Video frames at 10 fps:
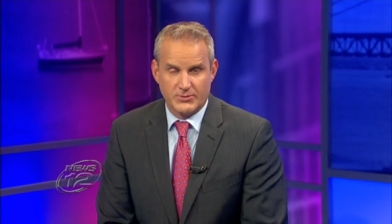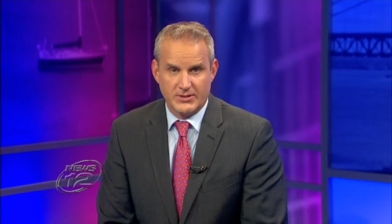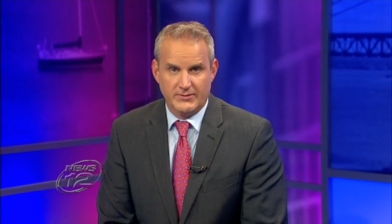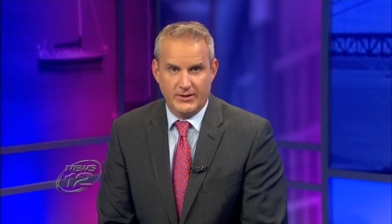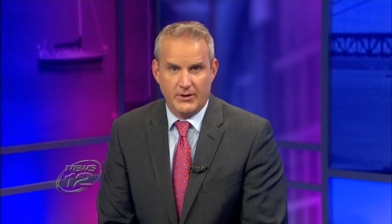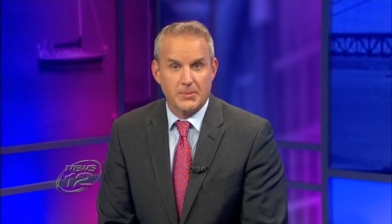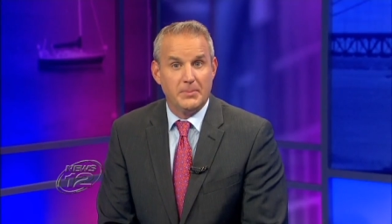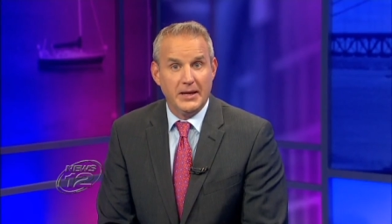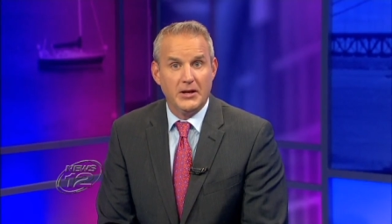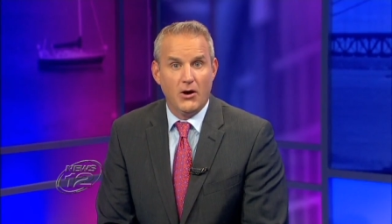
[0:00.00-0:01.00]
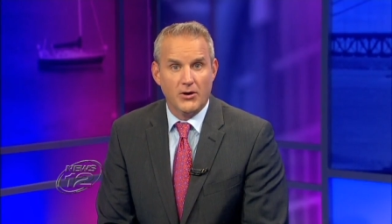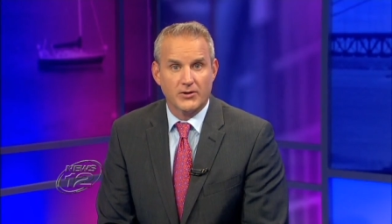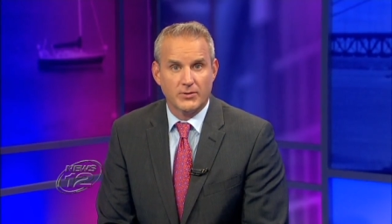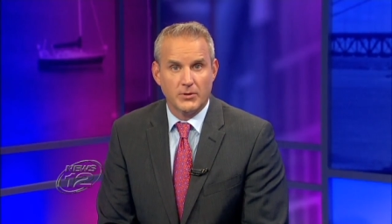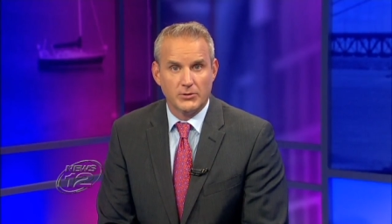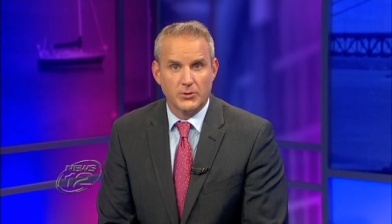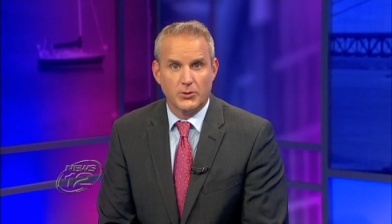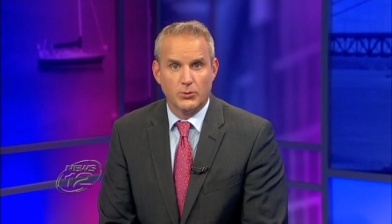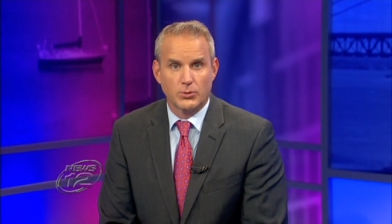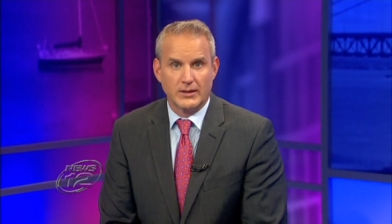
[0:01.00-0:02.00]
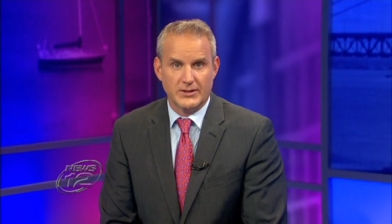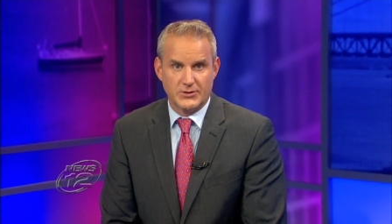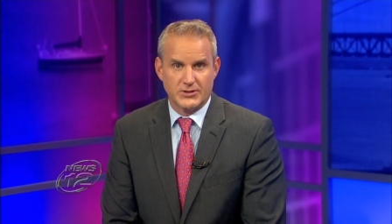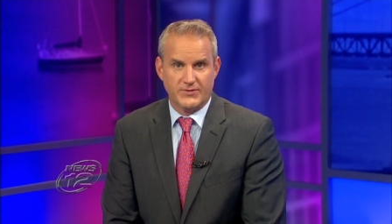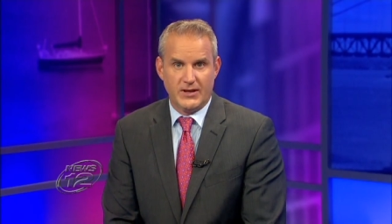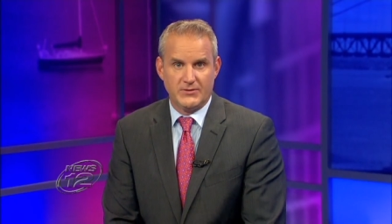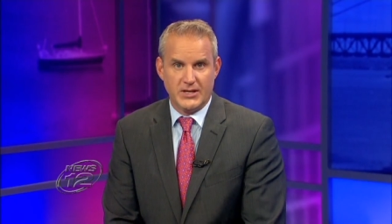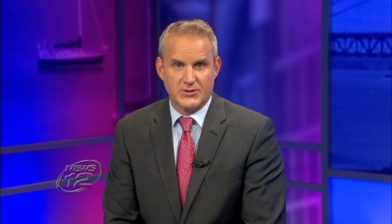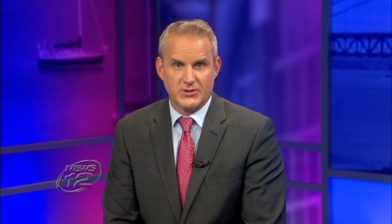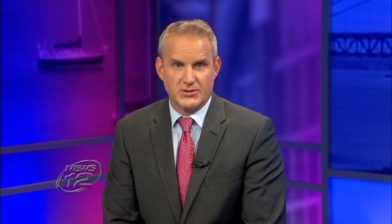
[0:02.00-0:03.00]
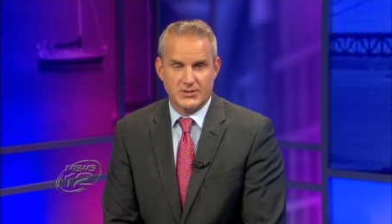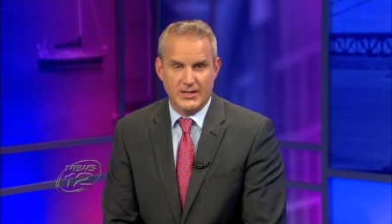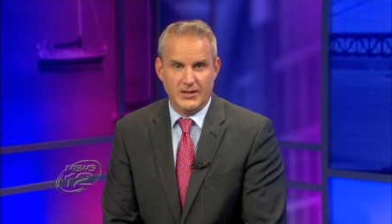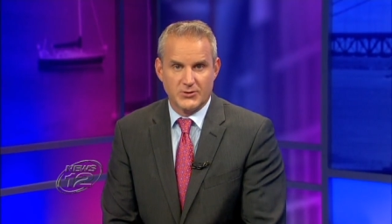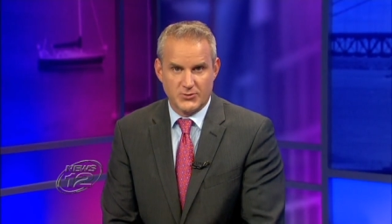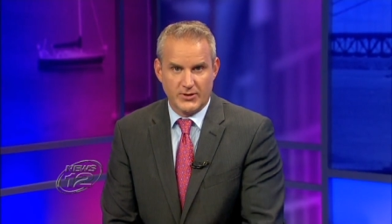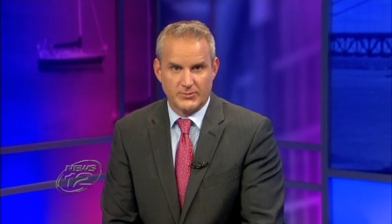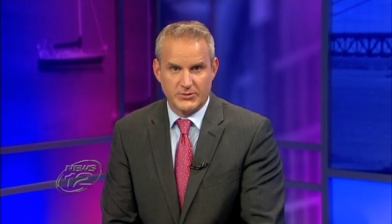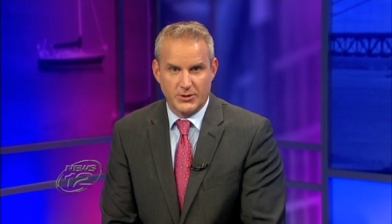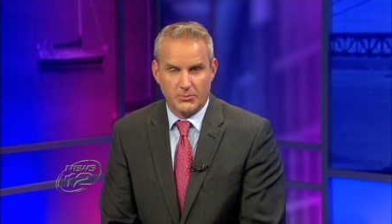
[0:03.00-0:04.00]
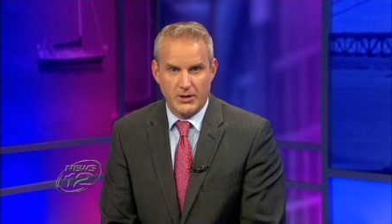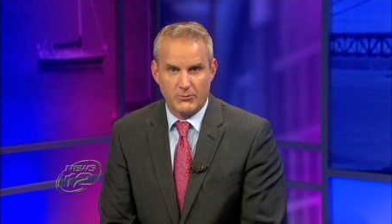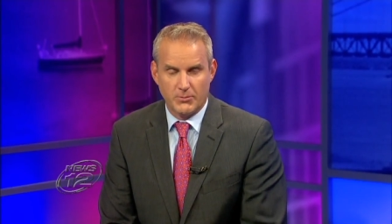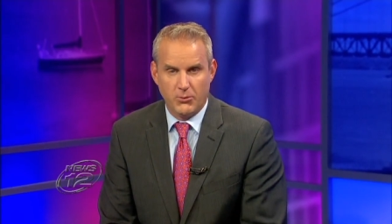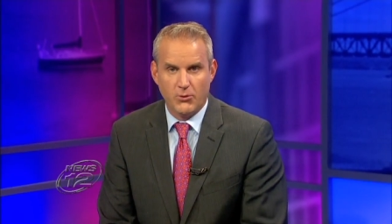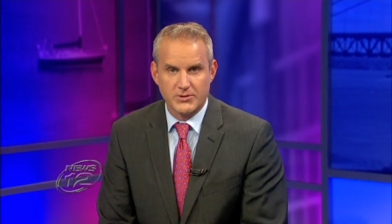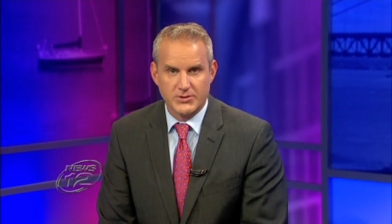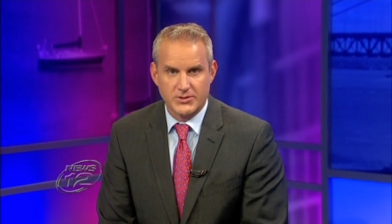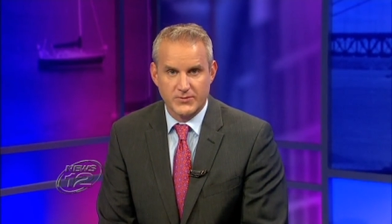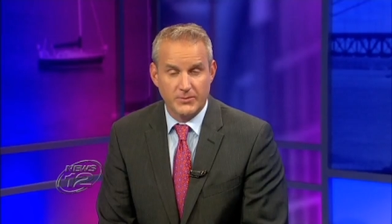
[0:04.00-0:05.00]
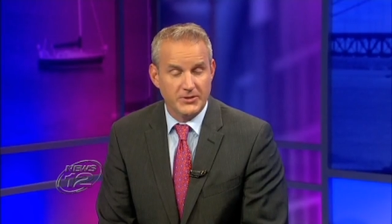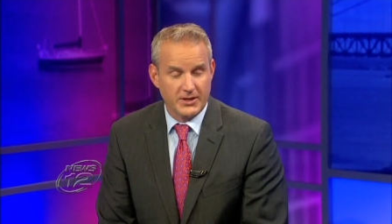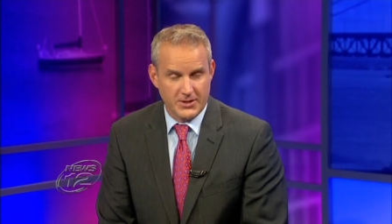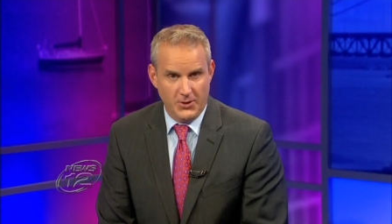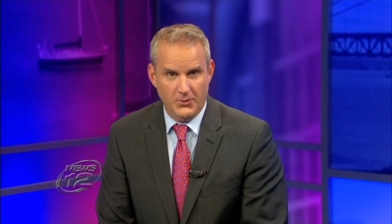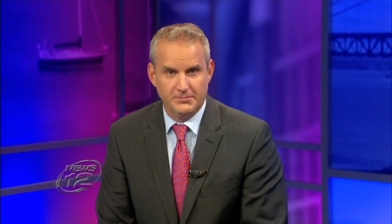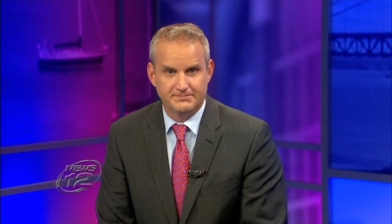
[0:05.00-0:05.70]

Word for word: received a very big honor from a local religious foundation today. News 12's Michelle Brown reports from Tuckahoe.